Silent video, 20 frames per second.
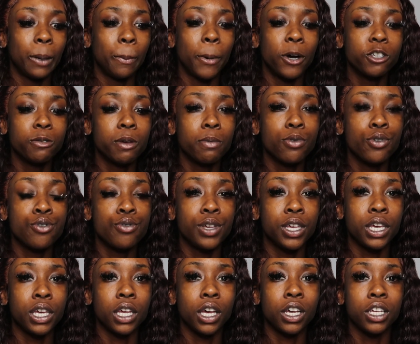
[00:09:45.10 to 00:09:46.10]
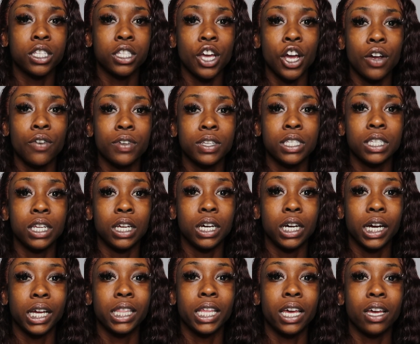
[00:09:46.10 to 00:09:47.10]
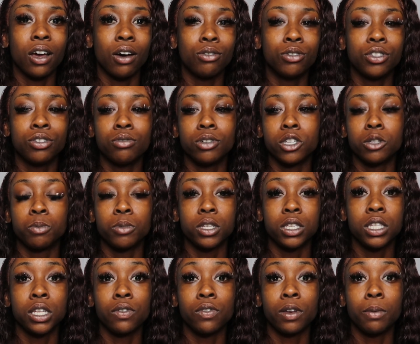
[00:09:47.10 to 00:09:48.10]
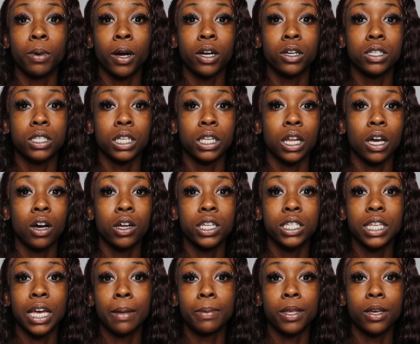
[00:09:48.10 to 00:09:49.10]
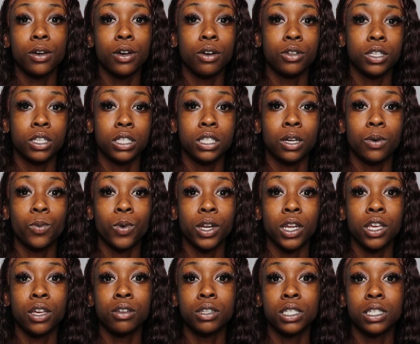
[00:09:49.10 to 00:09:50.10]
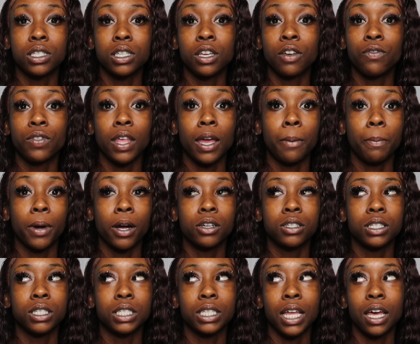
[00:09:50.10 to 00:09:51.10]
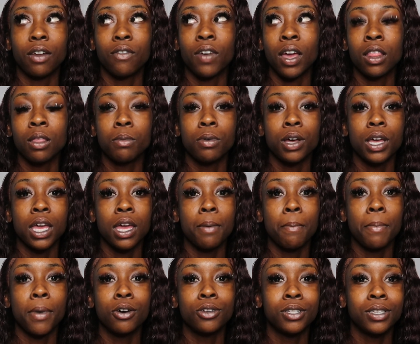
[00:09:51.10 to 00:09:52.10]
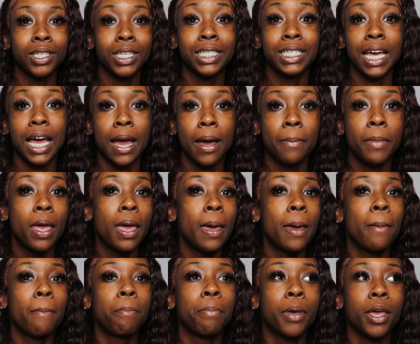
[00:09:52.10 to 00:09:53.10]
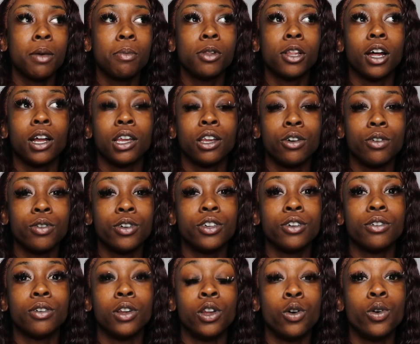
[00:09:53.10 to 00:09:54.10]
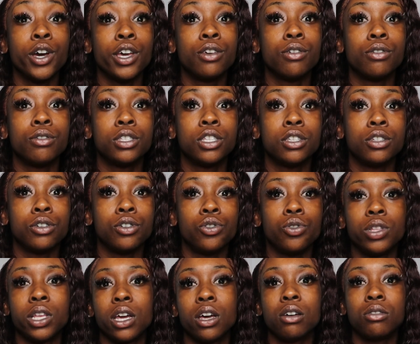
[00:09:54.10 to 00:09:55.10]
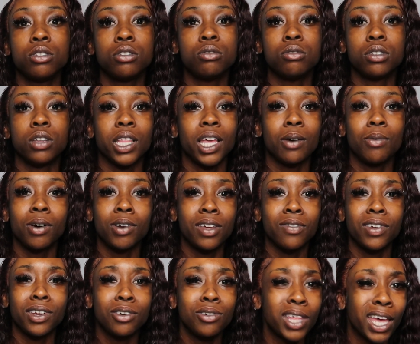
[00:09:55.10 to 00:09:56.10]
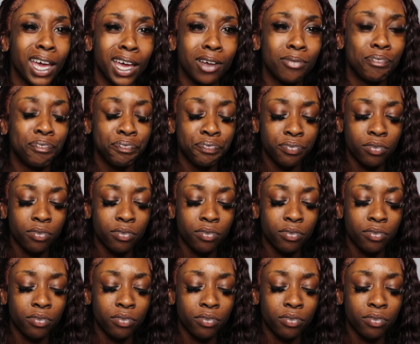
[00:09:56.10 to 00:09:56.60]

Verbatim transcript: most people who get a service done they go to a specific person the only time they'll go to someone else is if that person is not available and most of the time people are loyal loyal to who they go to so they won't even do that